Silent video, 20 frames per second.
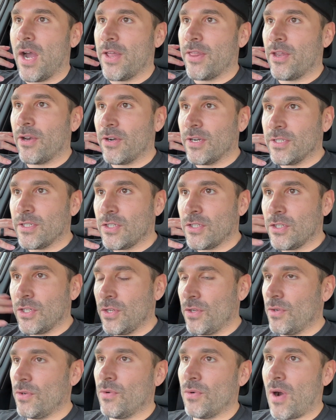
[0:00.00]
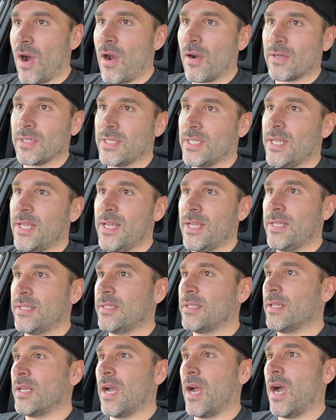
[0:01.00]
There's 2
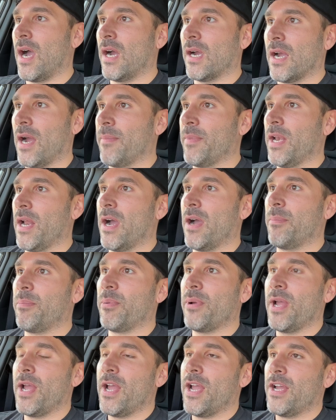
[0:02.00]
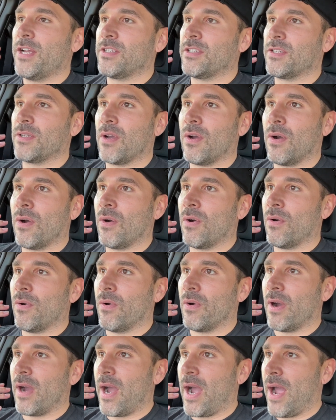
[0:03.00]
RCs coming up,
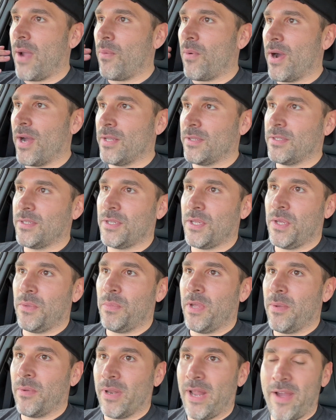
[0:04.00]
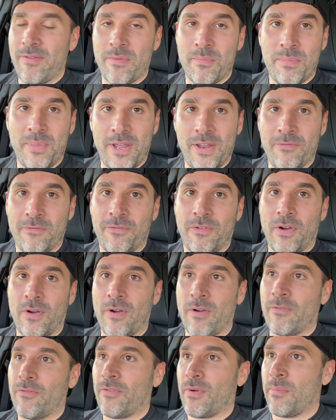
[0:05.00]
so I want to be able to have a bid
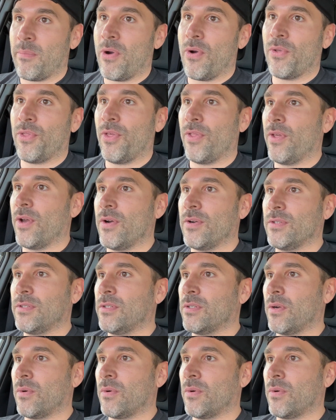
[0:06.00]
for both of those.